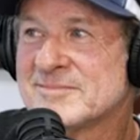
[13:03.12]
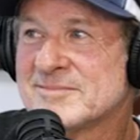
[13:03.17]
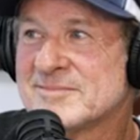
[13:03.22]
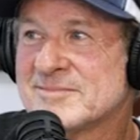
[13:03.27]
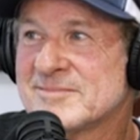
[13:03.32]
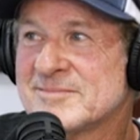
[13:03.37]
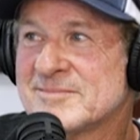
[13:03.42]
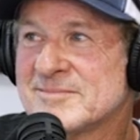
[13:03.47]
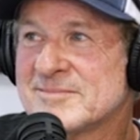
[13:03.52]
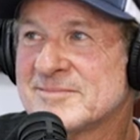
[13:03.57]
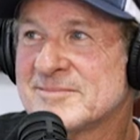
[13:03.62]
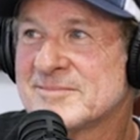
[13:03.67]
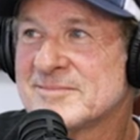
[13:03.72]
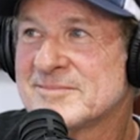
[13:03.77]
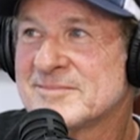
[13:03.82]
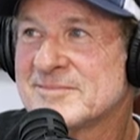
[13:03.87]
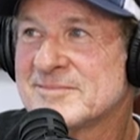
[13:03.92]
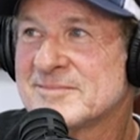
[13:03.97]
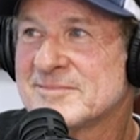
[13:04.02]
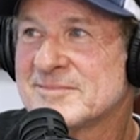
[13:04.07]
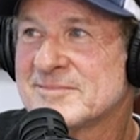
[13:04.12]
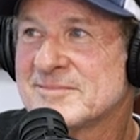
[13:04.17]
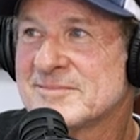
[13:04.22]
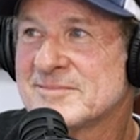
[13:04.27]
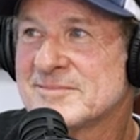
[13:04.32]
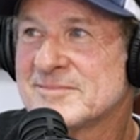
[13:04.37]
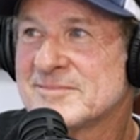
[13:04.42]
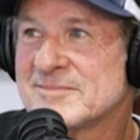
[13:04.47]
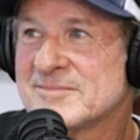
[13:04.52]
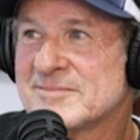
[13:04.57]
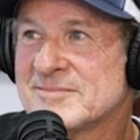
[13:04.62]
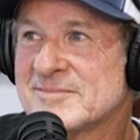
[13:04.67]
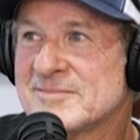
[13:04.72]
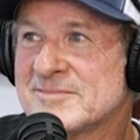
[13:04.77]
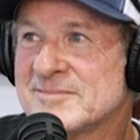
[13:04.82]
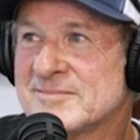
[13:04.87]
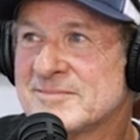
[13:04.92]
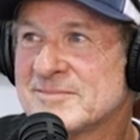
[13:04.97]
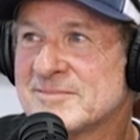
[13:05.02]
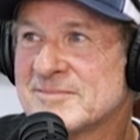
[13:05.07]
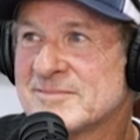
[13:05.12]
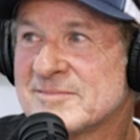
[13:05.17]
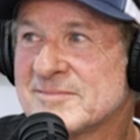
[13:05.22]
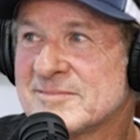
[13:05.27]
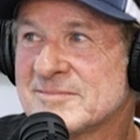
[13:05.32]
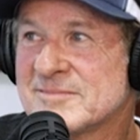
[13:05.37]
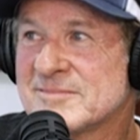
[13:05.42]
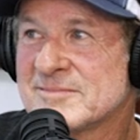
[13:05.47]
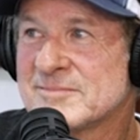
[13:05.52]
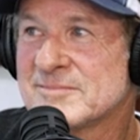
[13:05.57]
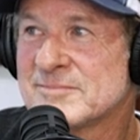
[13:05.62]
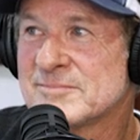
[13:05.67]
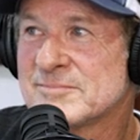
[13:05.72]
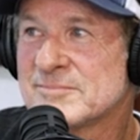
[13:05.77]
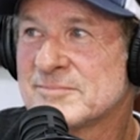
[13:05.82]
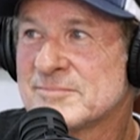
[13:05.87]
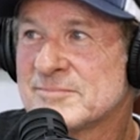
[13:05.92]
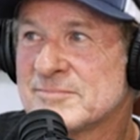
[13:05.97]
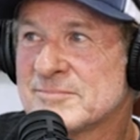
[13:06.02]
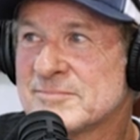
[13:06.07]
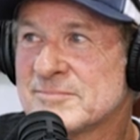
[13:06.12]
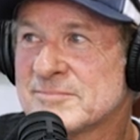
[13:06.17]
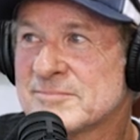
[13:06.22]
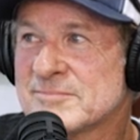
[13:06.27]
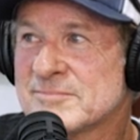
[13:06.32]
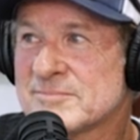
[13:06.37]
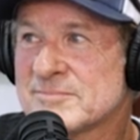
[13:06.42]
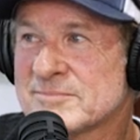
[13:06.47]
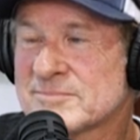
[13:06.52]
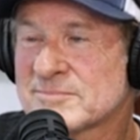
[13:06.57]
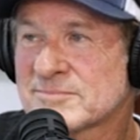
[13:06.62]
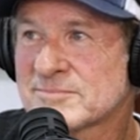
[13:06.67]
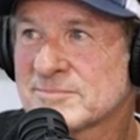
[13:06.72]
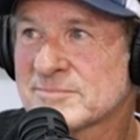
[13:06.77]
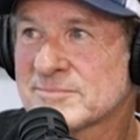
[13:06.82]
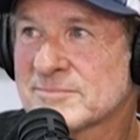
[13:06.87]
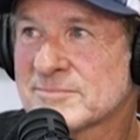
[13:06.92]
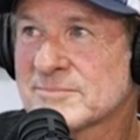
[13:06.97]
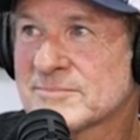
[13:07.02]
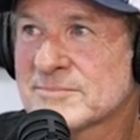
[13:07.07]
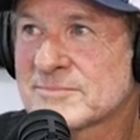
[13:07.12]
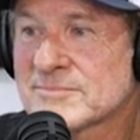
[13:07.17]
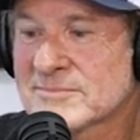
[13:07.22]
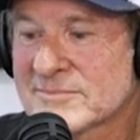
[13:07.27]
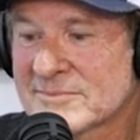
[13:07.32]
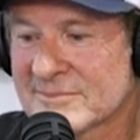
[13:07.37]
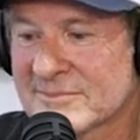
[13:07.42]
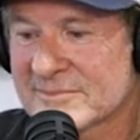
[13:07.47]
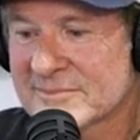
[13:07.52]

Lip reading: (silent)